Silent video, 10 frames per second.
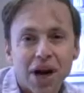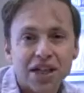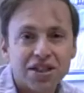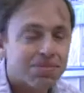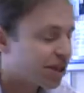
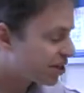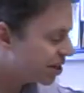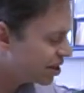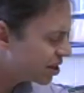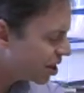
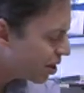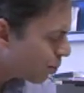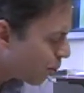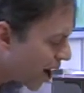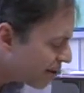possibilities.
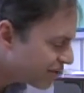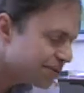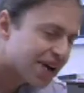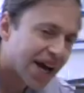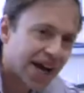One of
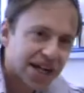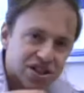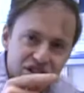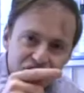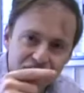them has
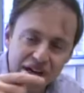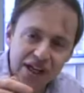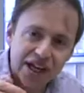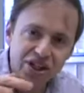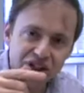
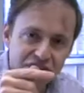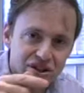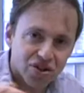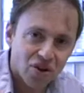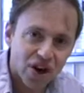
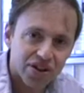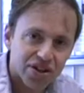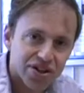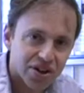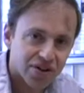striations on the
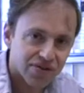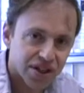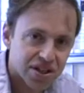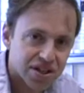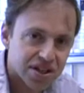
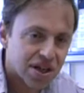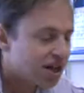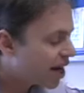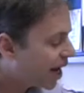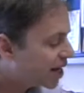surface,
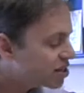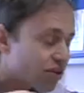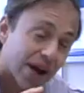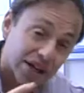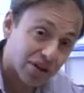and
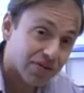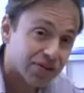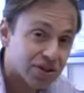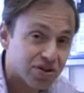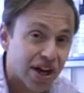so I can look
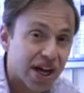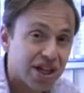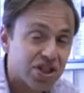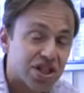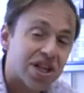for
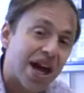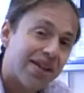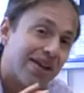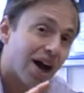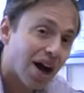striations, and
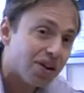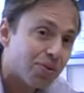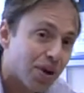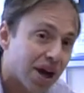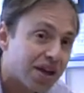the other
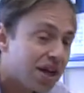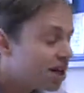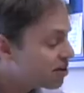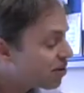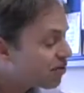one,
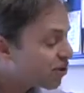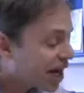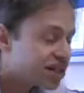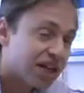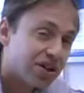
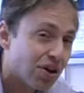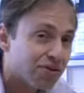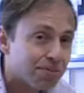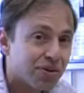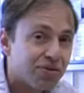as I know
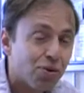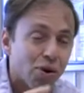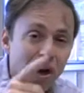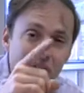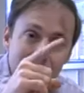from
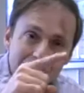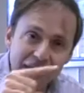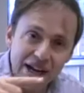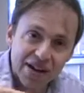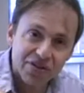before,
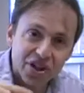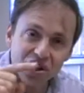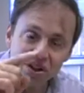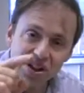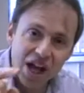might have
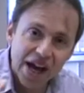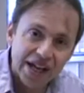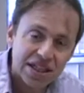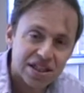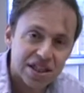little
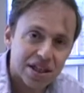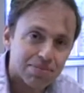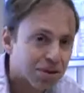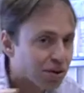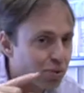lines in it,
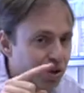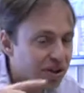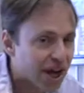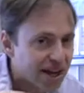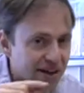but it will
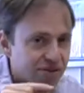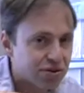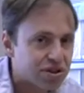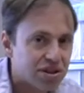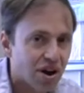not have
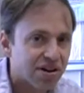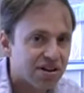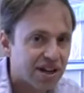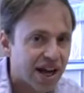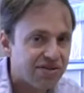those
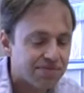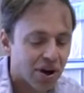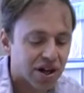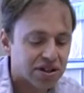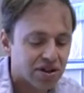knife
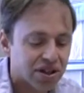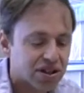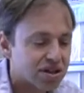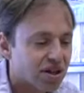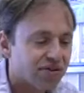marks on the
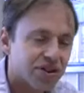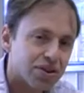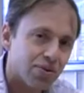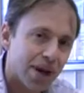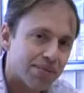surface.
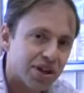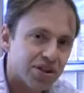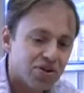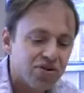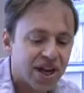So what I'm going to
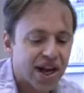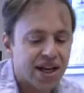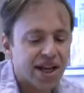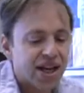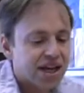do then
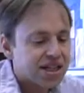is